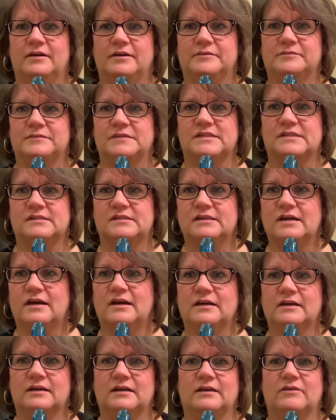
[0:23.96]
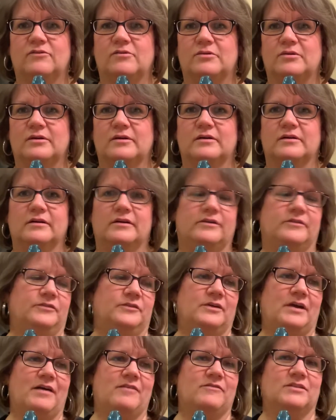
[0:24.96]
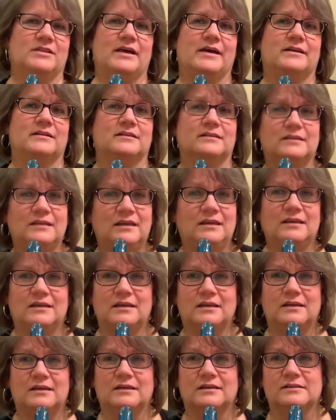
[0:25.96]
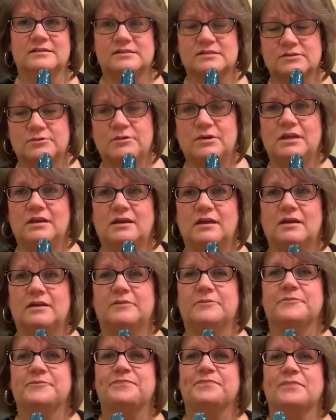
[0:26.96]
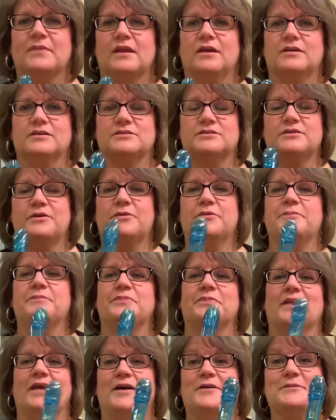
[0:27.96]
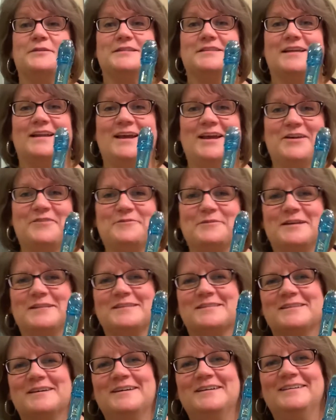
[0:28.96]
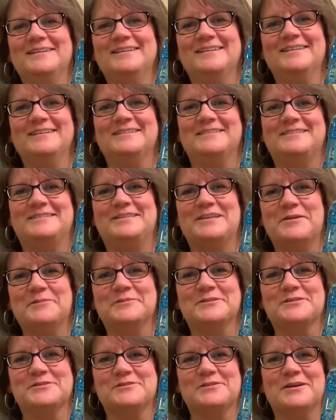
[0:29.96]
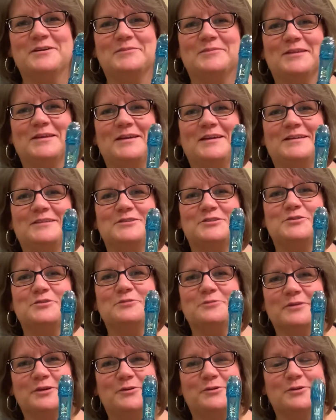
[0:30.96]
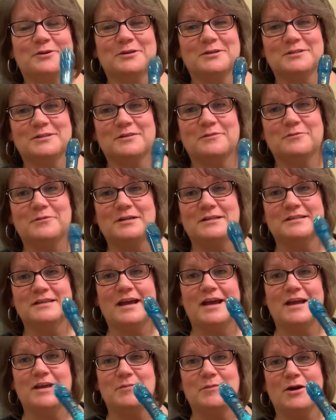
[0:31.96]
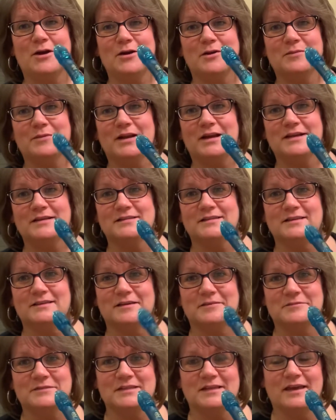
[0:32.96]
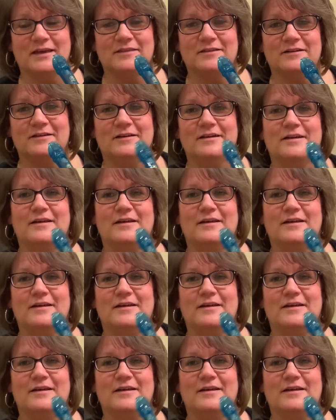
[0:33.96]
stuck or if you have a lot of leaking and squeaking. So I was going to have my son demonstrate playing two recorders at one time, harmonizing them together.